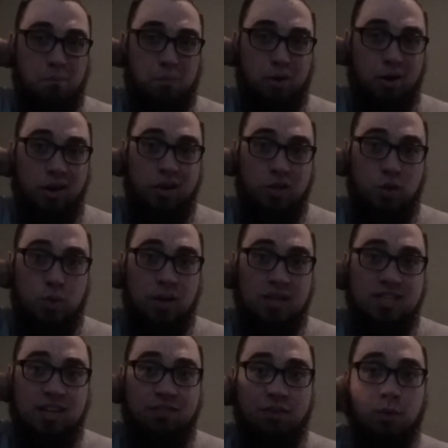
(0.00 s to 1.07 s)
But you
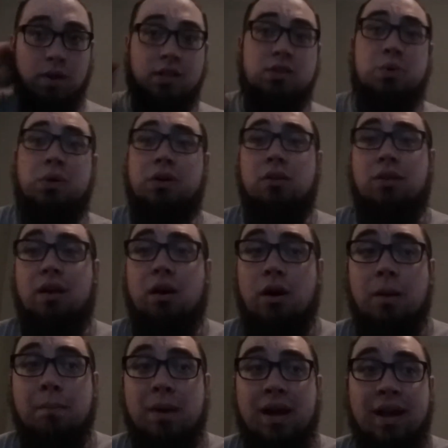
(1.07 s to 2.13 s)
guys definitely want this oil.
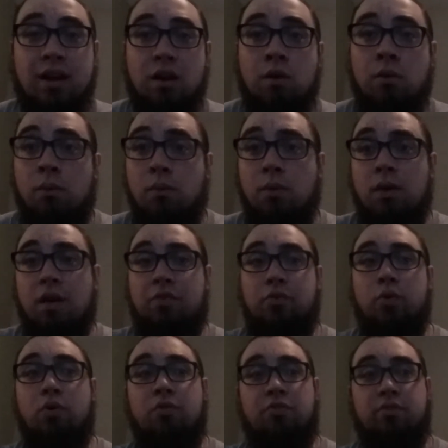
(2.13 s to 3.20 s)
I know as
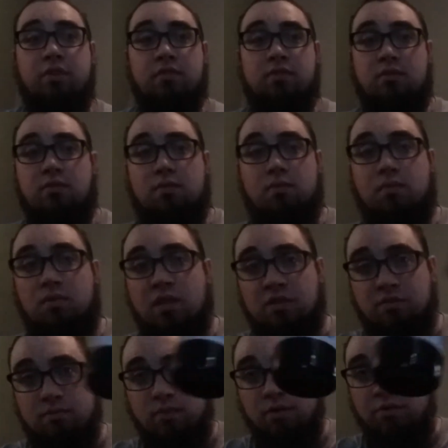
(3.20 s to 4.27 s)
soon as this
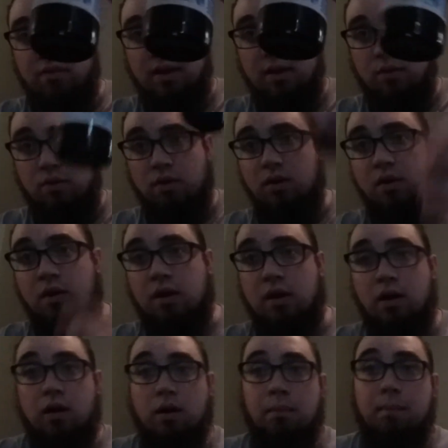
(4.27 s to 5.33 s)
runs out,
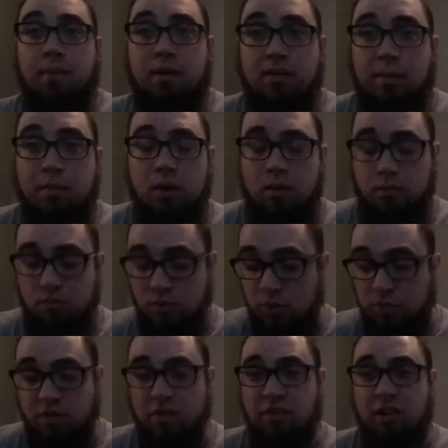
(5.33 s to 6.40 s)
because I'm going to
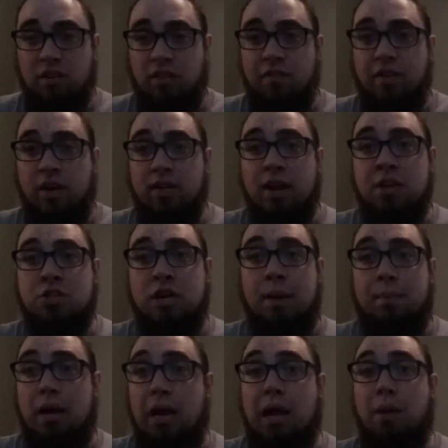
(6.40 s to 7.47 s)
use this thing to the very last
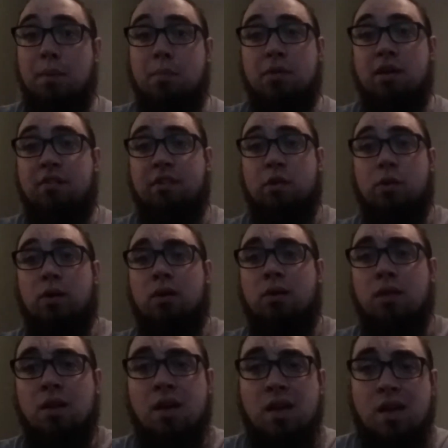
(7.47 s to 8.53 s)
drop, I'll be placing an
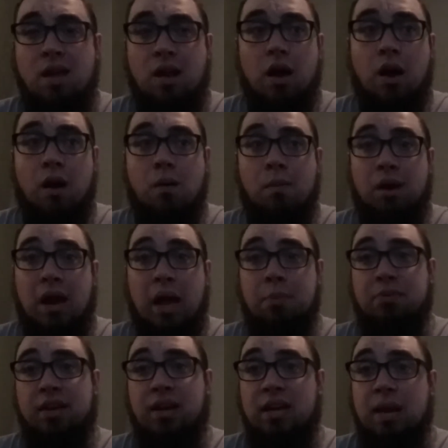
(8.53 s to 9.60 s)
oil. And I
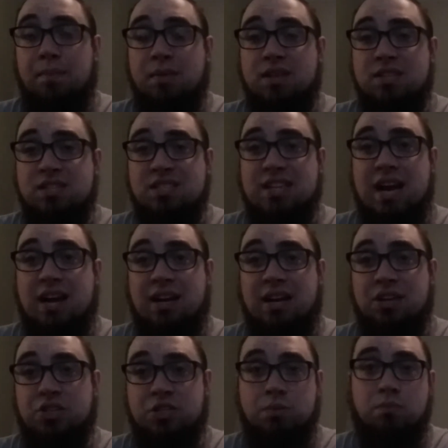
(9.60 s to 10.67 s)
plan on keeping this in stock,
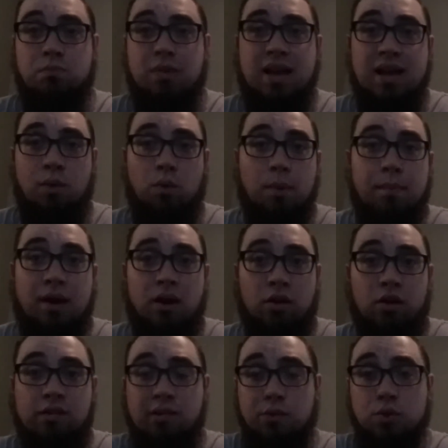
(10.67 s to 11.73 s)
not just buying one bottle
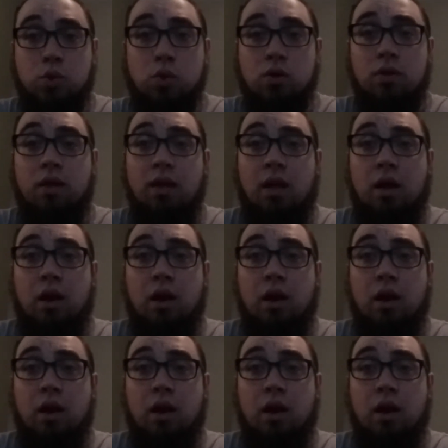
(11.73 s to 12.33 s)
because he was cool.